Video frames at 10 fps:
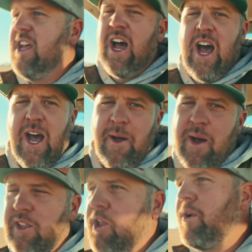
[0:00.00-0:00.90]

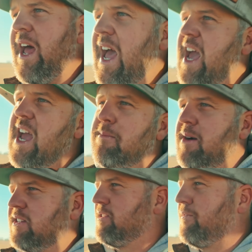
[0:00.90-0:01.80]
A load of hay
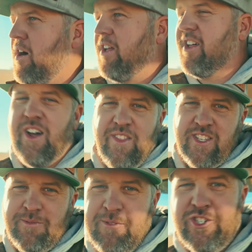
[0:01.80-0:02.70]
must have fallen on
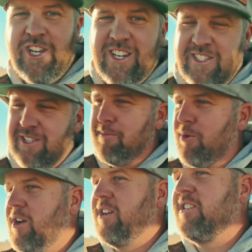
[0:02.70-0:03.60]
this machine at some
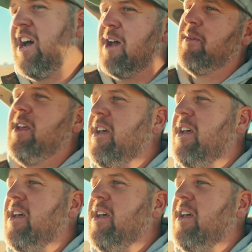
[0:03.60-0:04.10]
point in time.